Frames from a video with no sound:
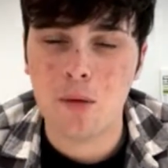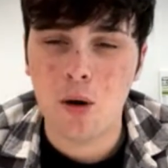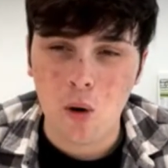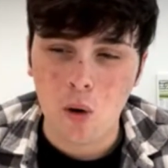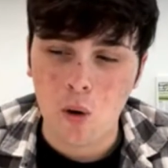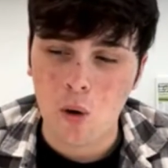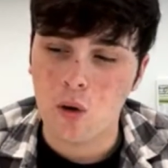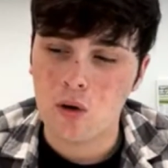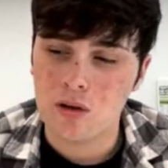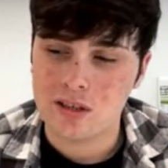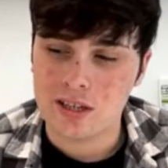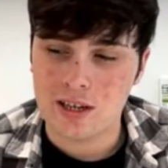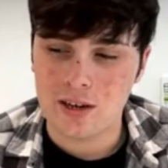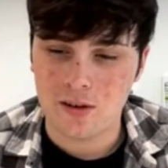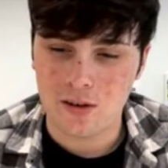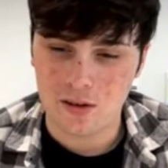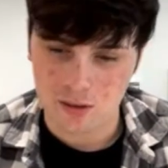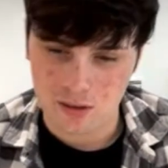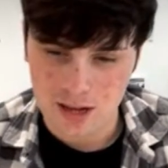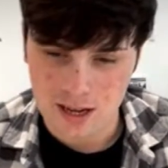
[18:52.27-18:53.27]
or
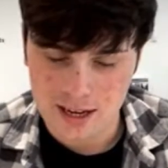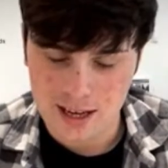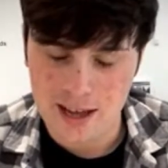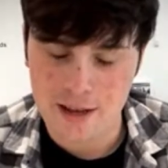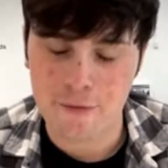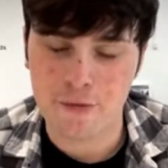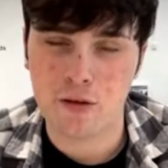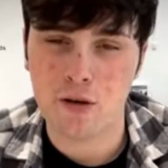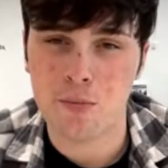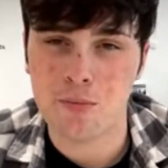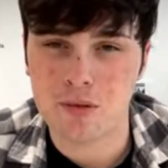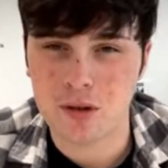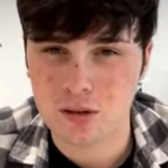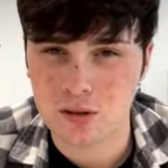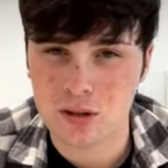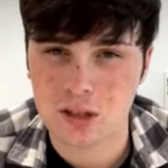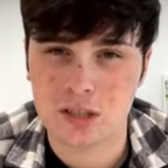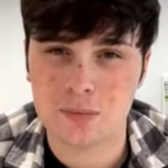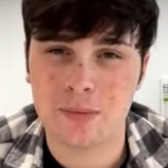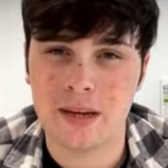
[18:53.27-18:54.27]
and if they're a
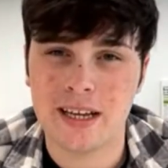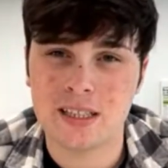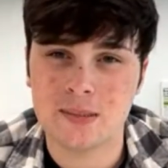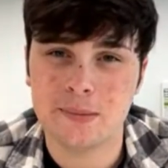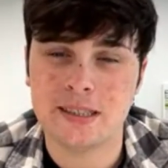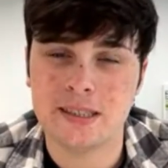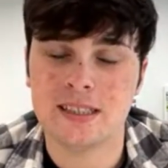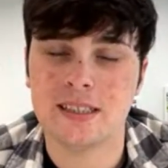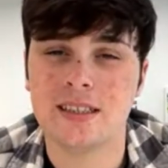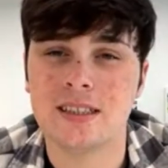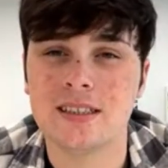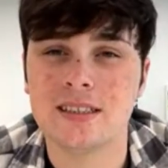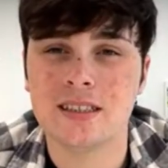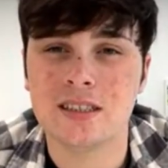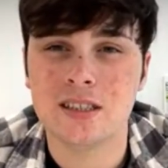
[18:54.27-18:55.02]
product-based business,